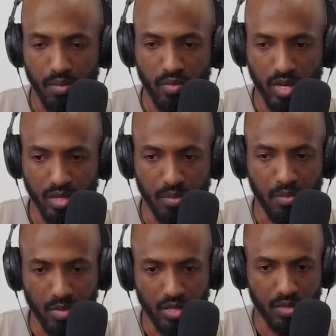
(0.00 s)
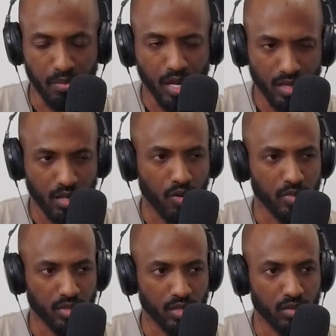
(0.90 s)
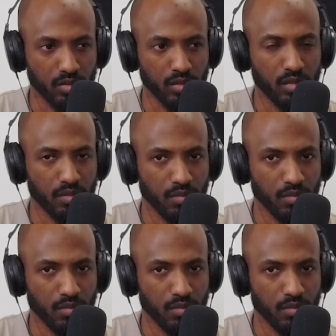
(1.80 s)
it's a men's homeless shelter.